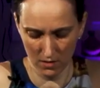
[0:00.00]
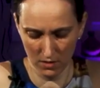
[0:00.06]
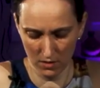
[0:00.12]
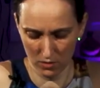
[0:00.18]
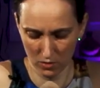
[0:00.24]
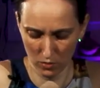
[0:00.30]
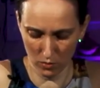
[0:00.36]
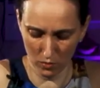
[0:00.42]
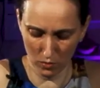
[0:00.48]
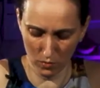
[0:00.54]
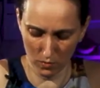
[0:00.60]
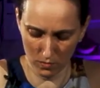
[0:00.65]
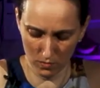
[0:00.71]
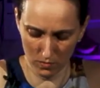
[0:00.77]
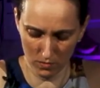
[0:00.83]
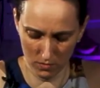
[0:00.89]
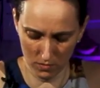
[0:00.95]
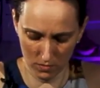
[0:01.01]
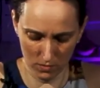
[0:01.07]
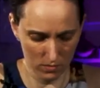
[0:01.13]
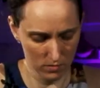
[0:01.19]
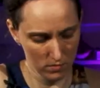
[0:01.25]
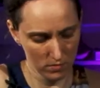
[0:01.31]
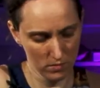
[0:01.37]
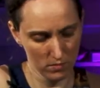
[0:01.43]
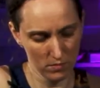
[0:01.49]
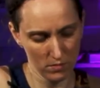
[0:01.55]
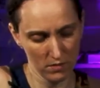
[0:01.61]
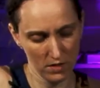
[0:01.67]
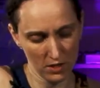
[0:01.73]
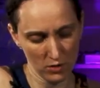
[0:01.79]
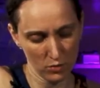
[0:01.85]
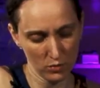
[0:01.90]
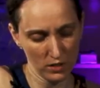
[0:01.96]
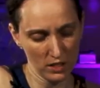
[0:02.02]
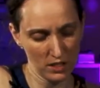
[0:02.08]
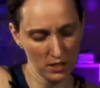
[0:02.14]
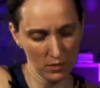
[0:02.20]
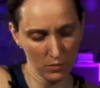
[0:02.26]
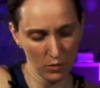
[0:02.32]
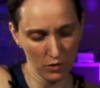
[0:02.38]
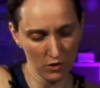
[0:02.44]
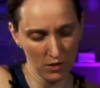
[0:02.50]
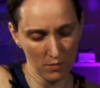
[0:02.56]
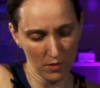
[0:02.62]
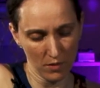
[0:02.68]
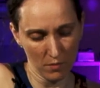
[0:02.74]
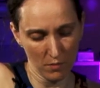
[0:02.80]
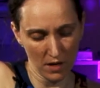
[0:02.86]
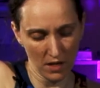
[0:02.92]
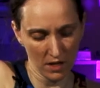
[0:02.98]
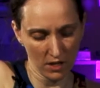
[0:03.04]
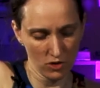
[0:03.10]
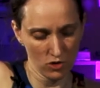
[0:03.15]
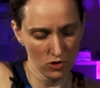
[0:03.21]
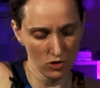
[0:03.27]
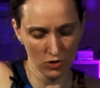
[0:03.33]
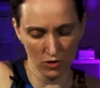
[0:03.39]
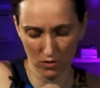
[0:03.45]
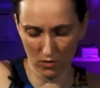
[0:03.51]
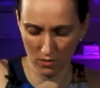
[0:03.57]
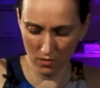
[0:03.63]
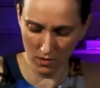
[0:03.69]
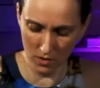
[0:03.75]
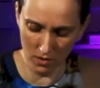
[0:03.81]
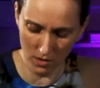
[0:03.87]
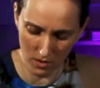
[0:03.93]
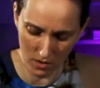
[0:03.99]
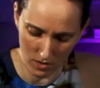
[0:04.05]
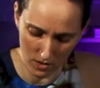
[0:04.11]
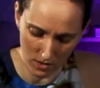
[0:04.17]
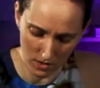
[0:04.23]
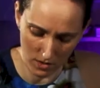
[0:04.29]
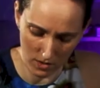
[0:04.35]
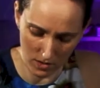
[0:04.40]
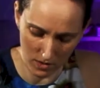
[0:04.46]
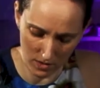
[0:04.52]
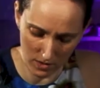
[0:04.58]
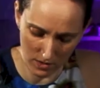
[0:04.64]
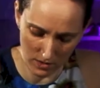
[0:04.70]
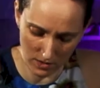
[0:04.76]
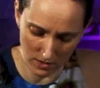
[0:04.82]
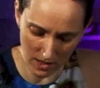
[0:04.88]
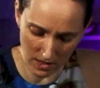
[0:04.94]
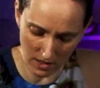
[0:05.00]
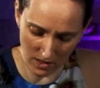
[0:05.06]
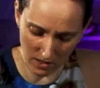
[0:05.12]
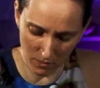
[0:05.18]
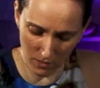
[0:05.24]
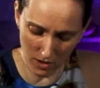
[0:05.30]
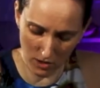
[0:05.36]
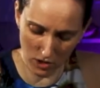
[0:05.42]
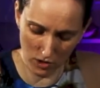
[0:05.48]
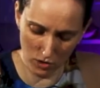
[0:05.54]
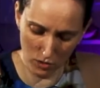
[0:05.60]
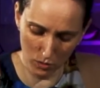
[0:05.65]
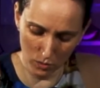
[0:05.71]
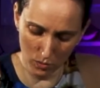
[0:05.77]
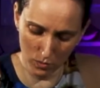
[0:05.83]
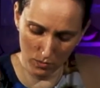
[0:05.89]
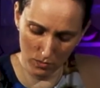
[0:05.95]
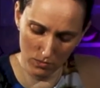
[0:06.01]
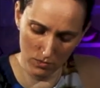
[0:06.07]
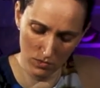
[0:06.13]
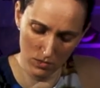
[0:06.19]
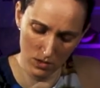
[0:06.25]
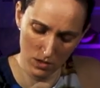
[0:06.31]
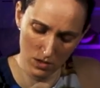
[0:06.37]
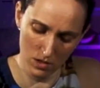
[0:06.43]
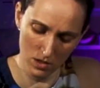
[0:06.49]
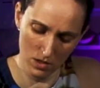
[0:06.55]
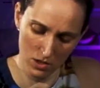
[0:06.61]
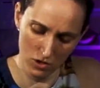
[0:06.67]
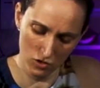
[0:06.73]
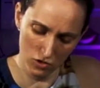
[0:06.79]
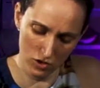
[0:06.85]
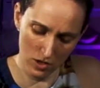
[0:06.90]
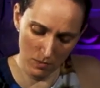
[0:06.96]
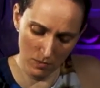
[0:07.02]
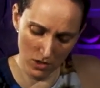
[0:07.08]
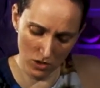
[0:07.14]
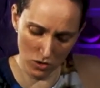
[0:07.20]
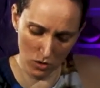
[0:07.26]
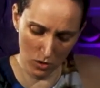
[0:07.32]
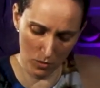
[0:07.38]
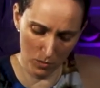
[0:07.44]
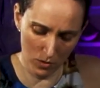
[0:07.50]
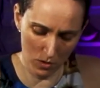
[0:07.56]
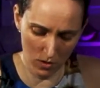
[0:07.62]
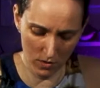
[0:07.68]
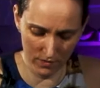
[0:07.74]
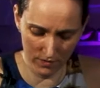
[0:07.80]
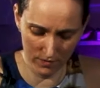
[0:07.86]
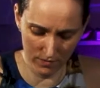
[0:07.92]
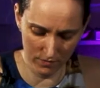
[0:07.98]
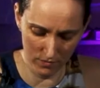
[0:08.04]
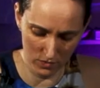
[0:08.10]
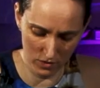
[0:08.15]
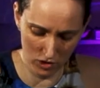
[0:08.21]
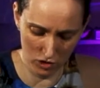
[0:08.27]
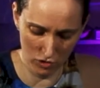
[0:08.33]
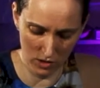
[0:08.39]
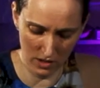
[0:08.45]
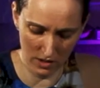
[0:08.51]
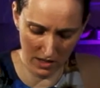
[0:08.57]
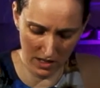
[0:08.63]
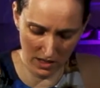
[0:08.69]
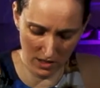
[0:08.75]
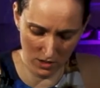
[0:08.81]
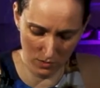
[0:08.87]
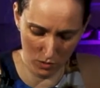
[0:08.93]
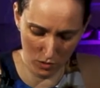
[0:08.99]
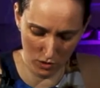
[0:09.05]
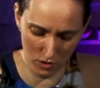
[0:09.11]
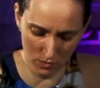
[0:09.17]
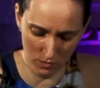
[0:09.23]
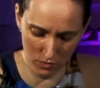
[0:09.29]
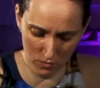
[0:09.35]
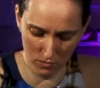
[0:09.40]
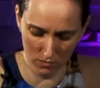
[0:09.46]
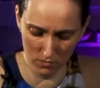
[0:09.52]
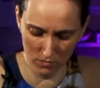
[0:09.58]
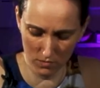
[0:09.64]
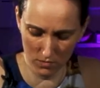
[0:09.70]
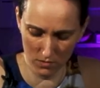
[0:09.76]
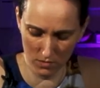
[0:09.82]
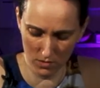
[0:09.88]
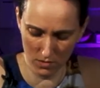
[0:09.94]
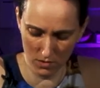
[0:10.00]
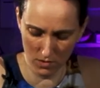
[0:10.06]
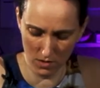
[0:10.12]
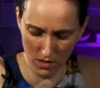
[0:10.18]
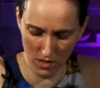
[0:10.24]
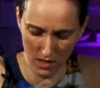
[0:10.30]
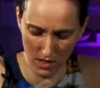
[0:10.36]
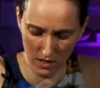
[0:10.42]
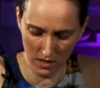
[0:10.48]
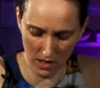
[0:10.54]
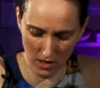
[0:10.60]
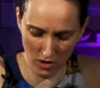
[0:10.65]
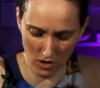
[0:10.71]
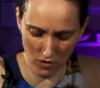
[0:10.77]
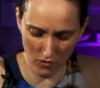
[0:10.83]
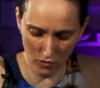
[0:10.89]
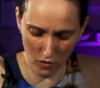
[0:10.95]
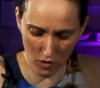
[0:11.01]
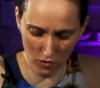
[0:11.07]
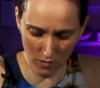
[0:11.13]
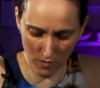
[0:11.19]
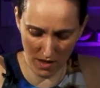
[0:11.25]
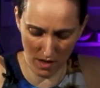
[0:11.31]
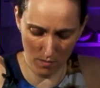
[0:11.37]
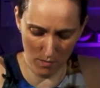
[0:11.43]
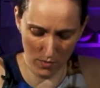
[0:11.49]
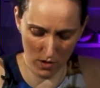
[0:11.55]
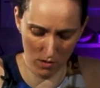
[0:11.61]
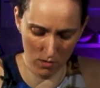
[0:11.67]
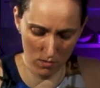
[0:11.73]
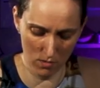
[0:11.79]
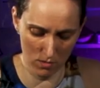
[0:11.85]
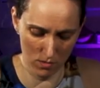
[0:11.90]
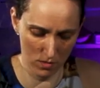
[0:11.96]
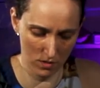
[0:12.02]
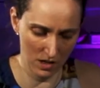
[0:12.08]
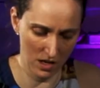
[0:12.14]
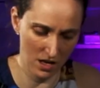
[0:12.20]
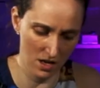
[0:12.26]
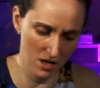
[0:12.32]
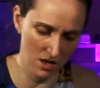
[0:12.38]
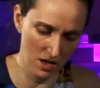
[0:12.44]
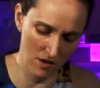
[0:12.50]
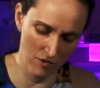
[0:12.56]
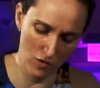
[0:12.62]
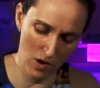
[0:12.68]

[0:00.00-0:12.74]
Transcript: so I don't need to worry about making sure it's anything much. So trim the top off, straight line as possible. Now you've got to remember that if you